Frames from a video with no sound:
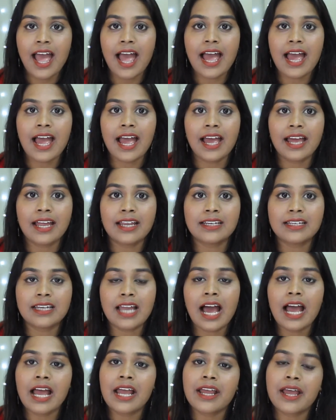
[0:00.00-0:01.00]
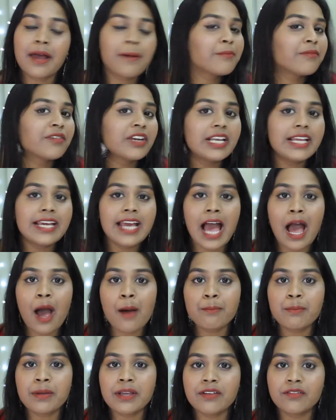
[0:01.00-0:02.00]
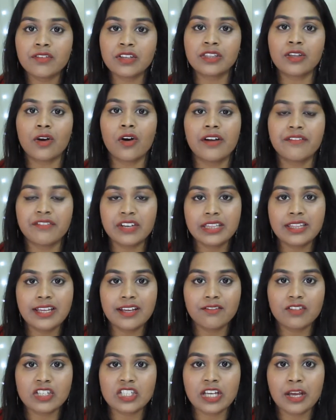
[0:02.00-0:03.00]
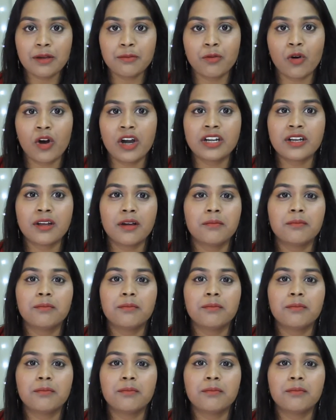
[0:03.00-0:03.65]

and I am really happy with everything which I bought,